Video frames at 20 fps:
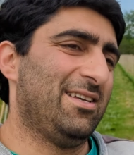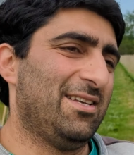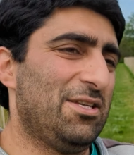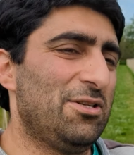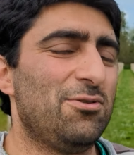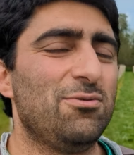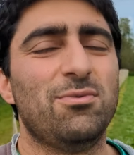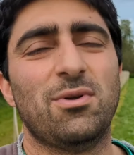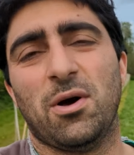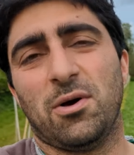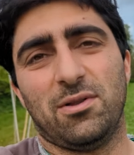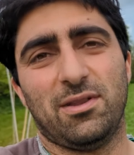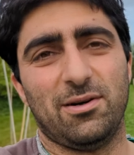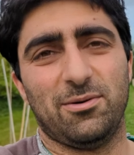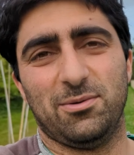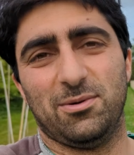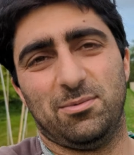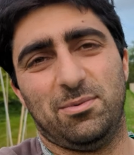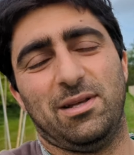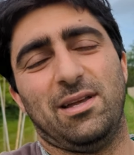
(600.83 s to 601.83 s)
you know there
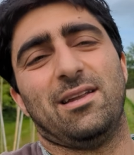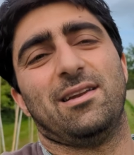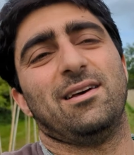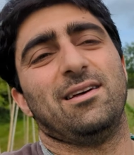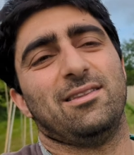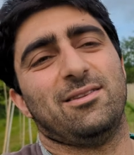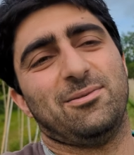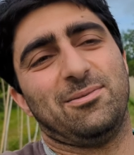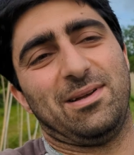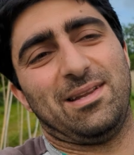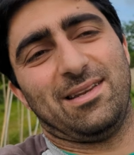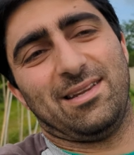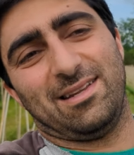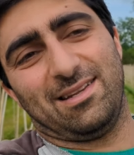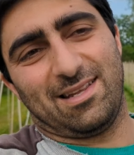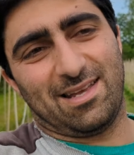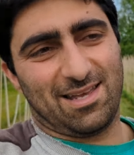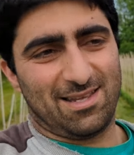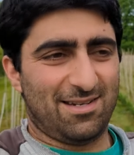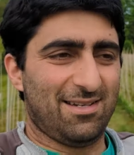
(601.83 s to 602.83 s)
will be another windy
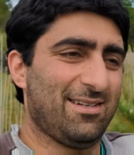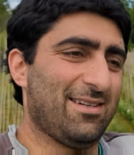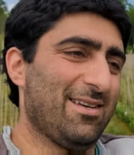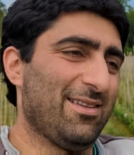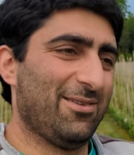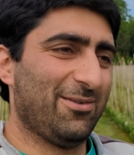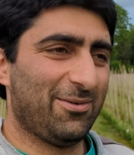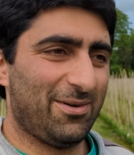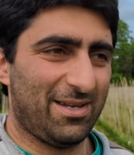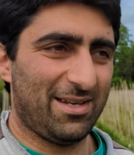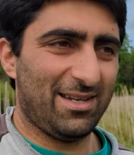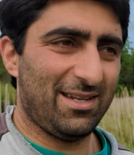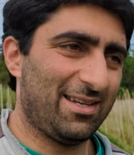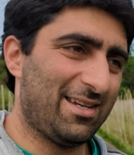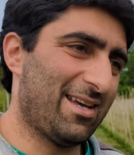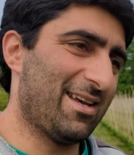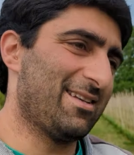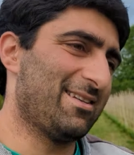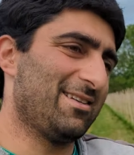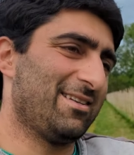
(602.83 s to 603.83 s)
day and another windy
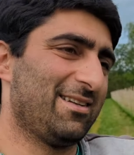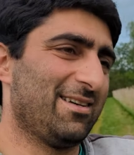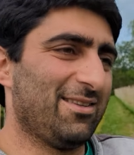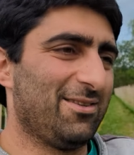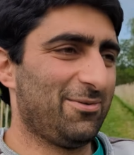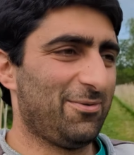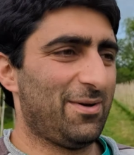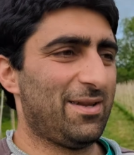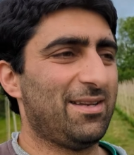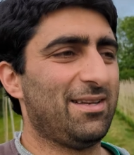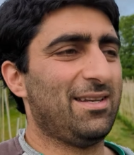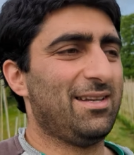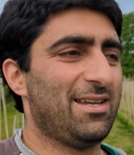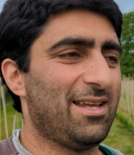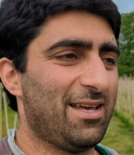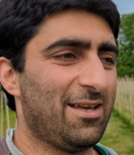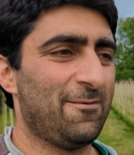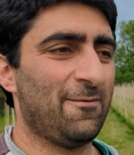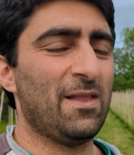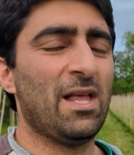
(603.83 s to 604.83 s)
day and another windy
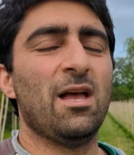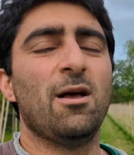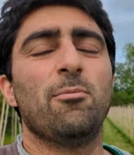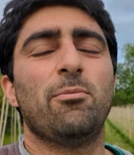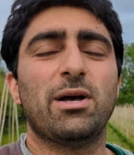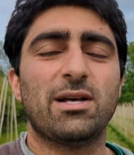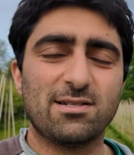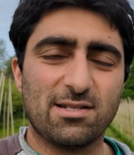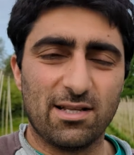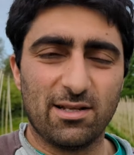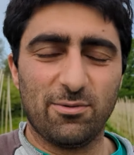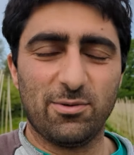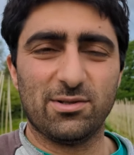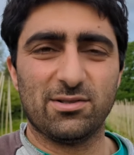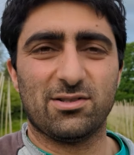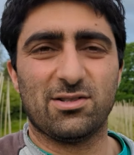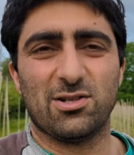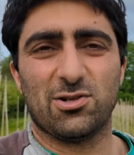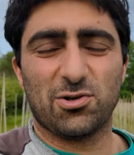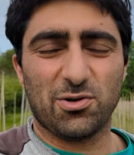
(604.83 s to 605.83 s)
day. Basically,
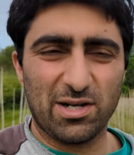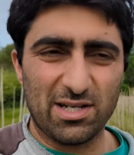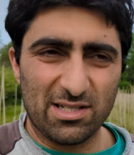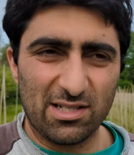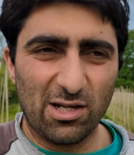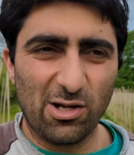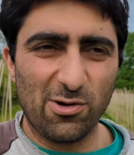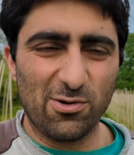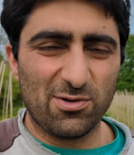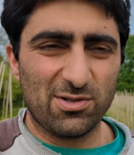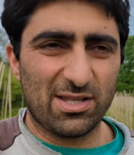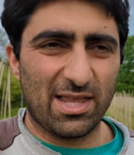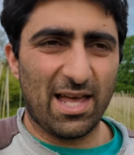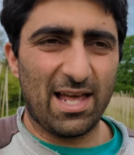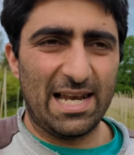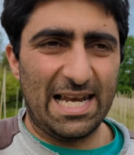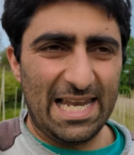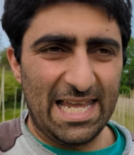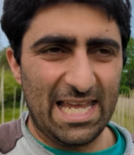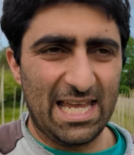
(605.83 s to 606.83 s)
once the trees lose
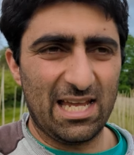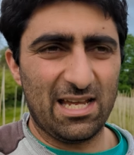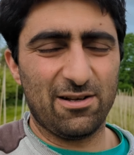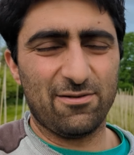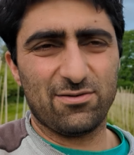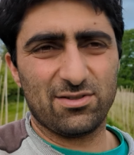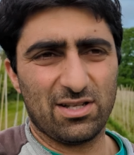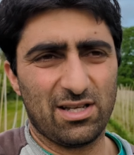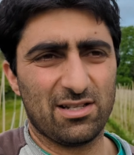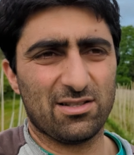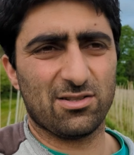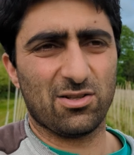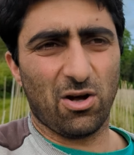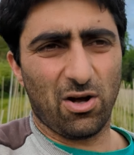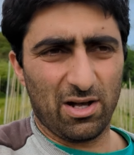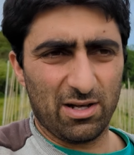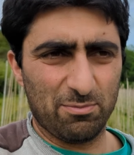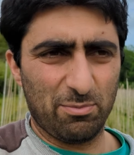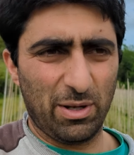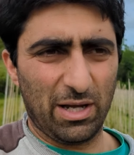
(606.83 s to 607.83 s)
their leaves, it's not
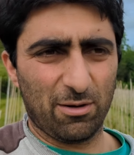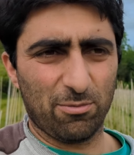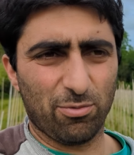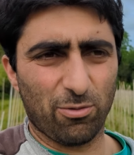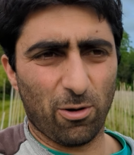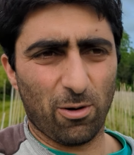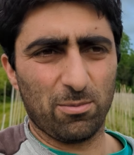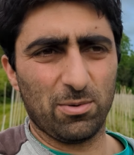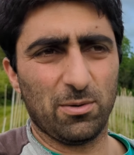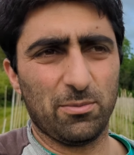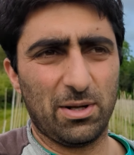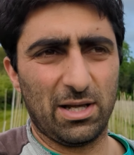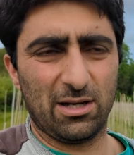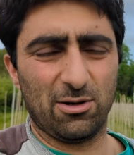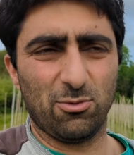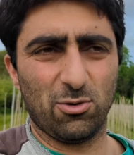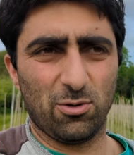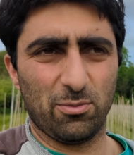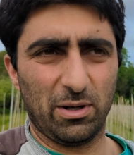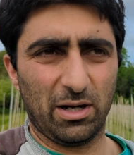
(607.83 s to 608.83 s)
a big problem
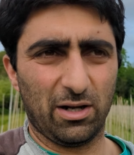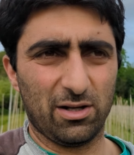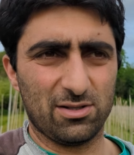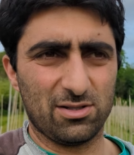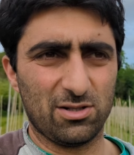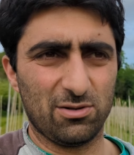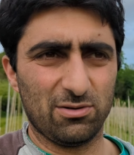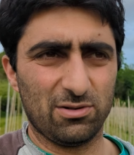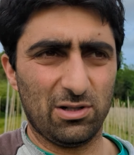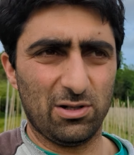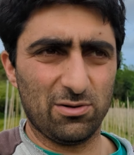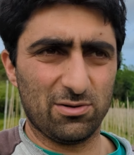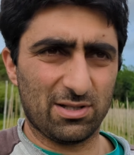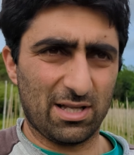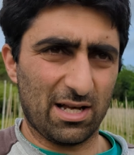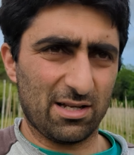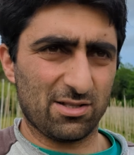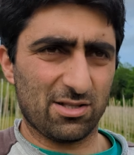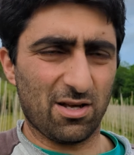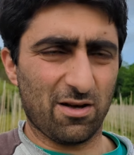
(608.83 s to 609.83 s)
anymore because you lose
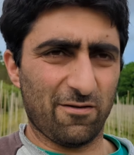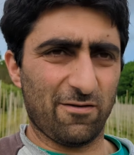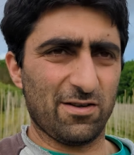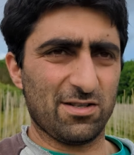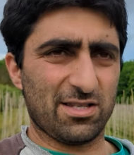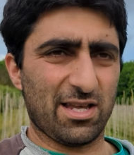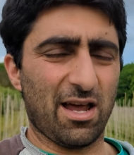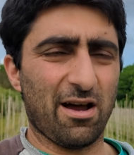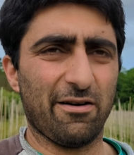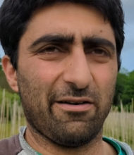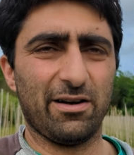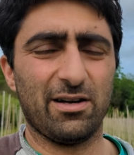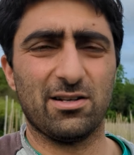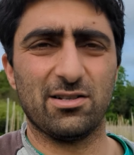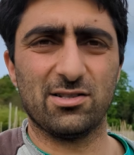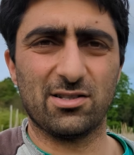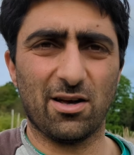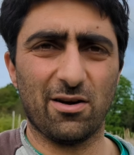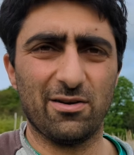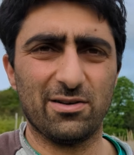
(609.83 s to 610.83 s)
that surface area,
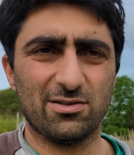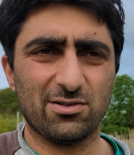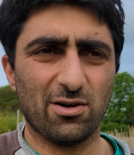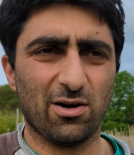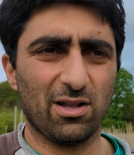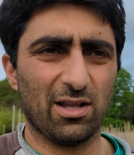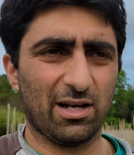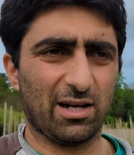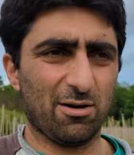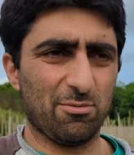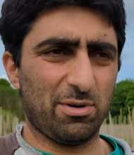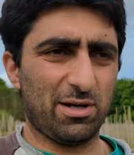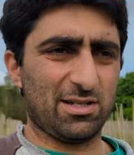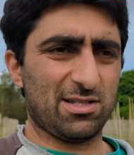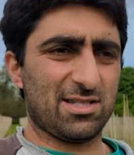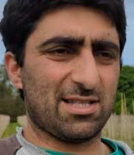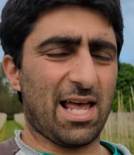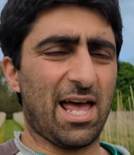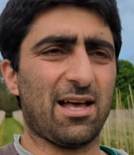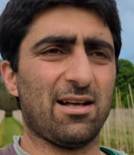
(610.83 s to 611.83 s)
so it's not like a big
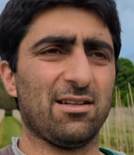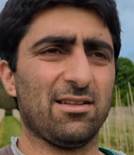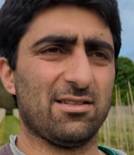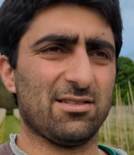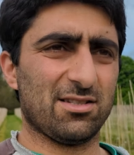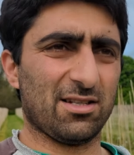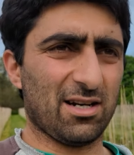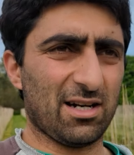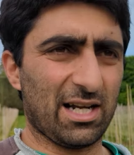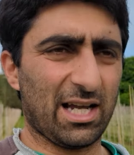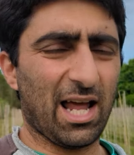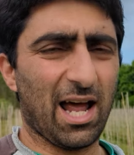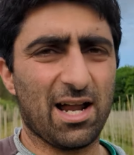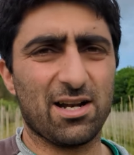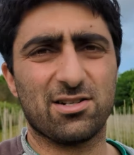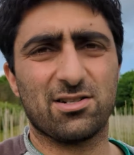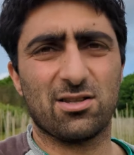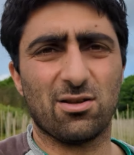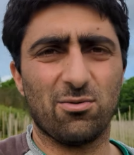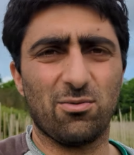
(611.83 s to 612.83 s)
sail that's going to
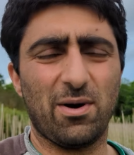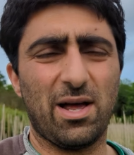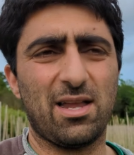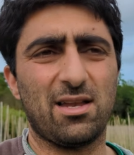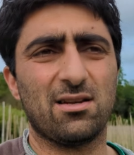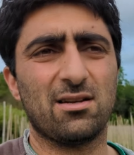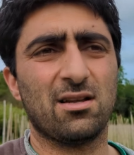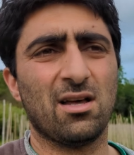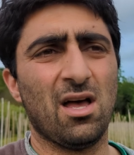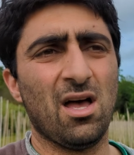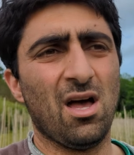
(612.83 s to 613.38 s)
catch the wind.